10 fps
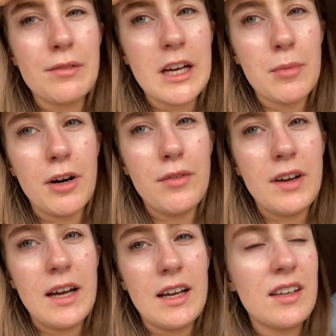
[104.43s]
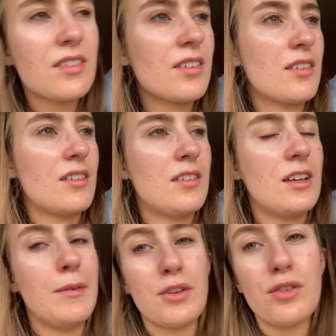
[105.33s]
really motivated. Yeah,
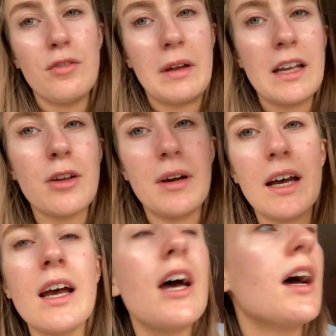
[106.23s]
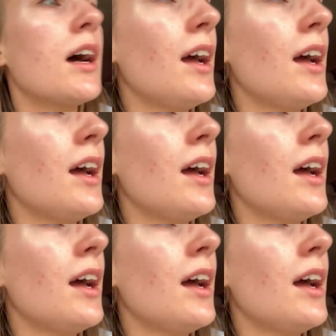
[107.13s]
but it does for me anyway. Yeah,